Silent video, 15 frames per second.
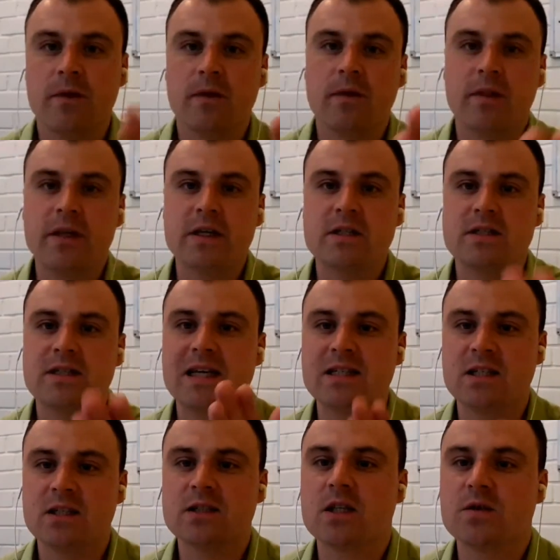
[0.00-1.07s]
These
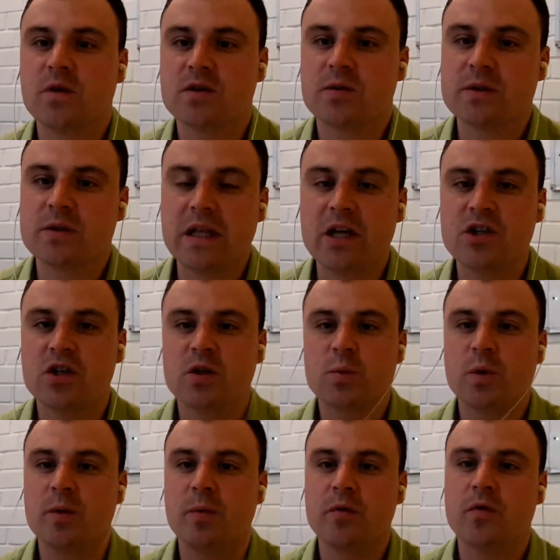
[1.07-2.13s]
sentences for translations
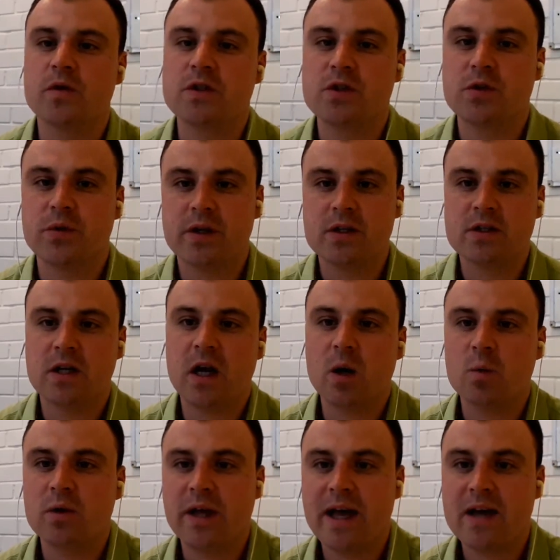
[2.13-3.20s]
will be for students. I
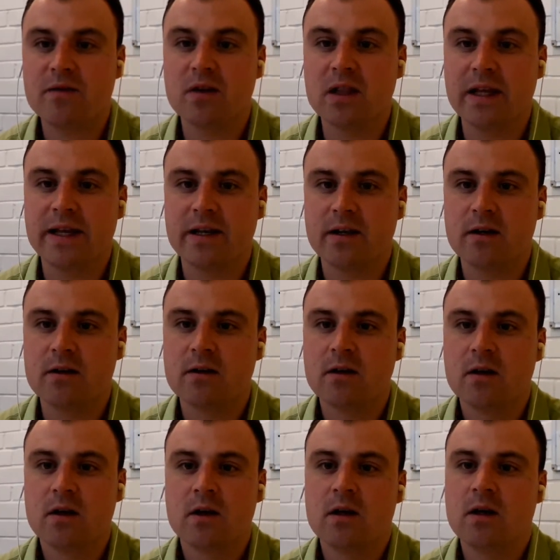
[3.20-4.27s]
will have a link.
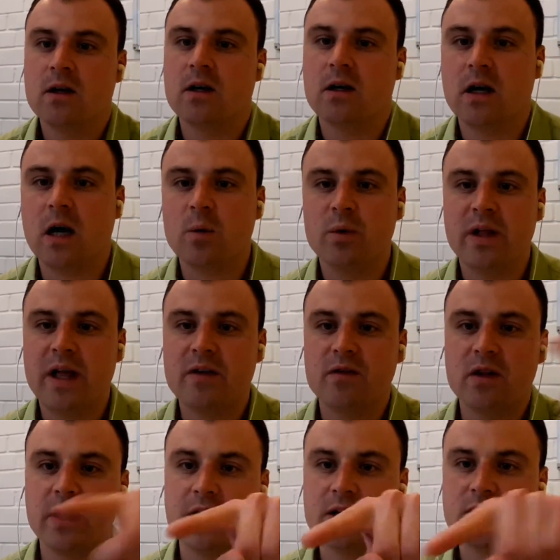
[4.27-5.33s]
I will have a
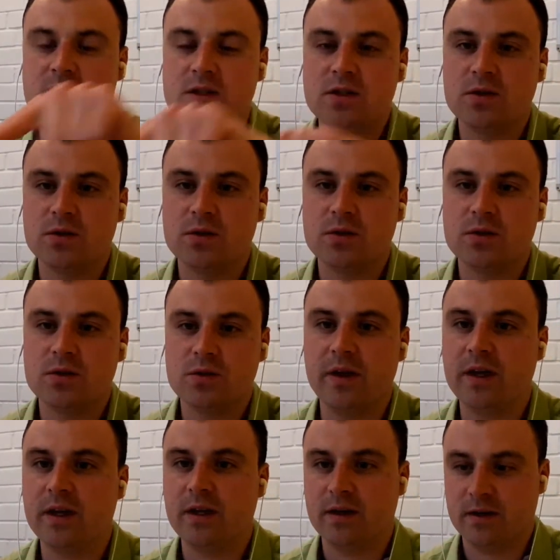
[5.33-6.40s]
link to
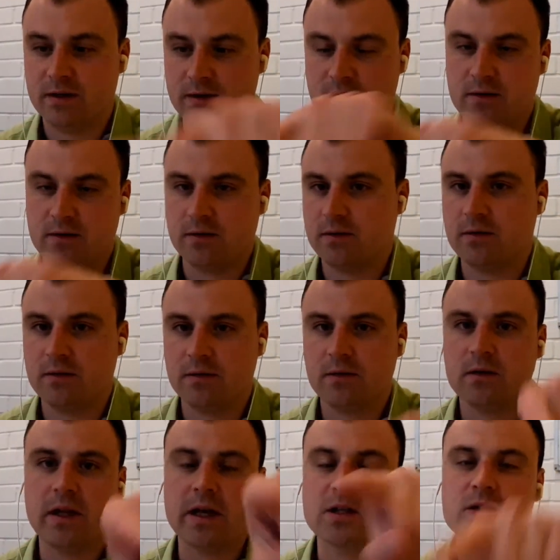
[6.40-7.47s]
the
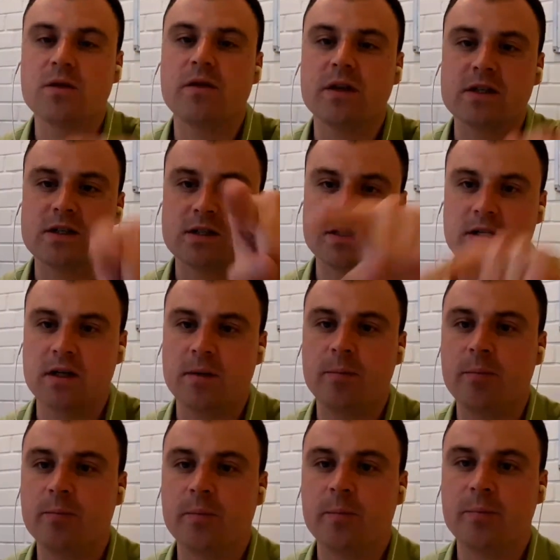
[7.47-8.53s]
like to this
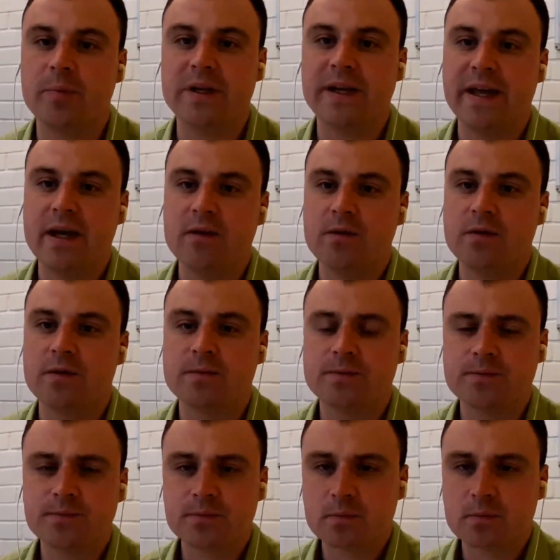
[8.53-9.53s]
PDF.